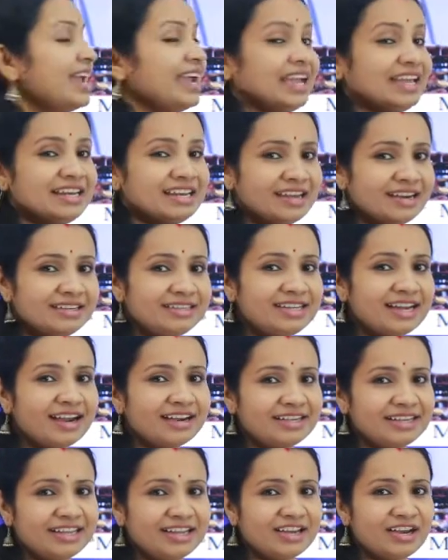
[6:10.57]
in
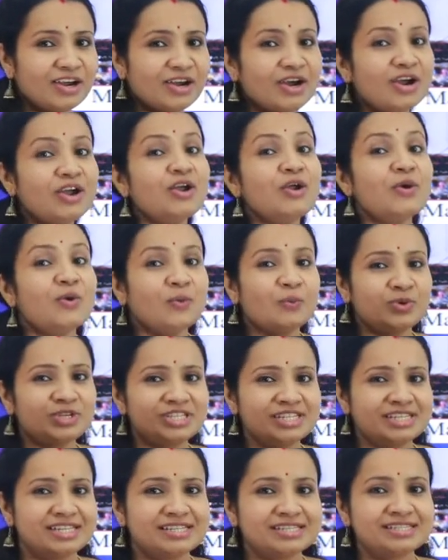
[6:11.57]
Antarctica,
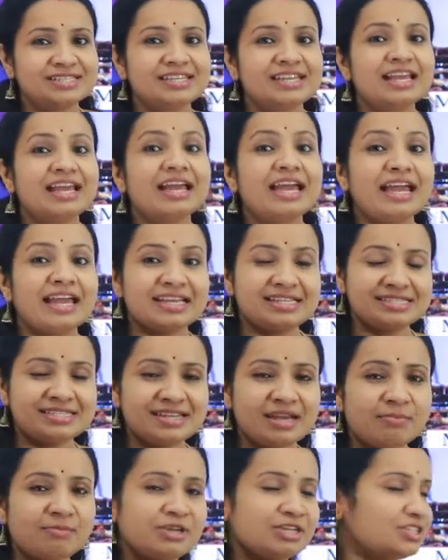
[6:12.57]
which is
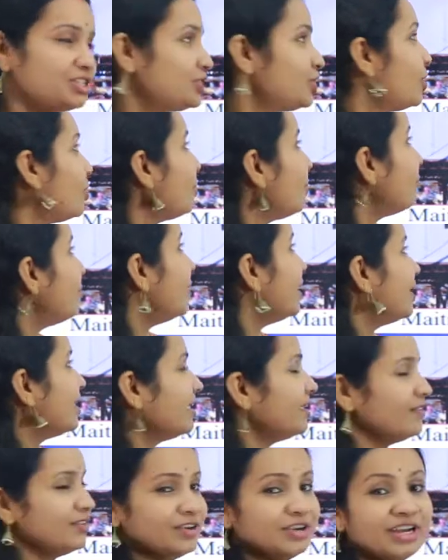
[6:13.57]
established by
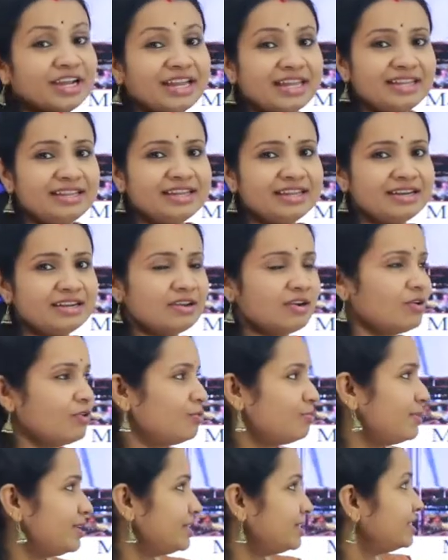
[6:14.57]
our Indian
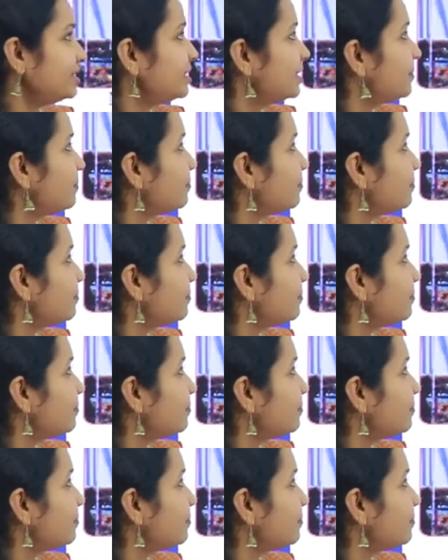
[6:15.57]
government.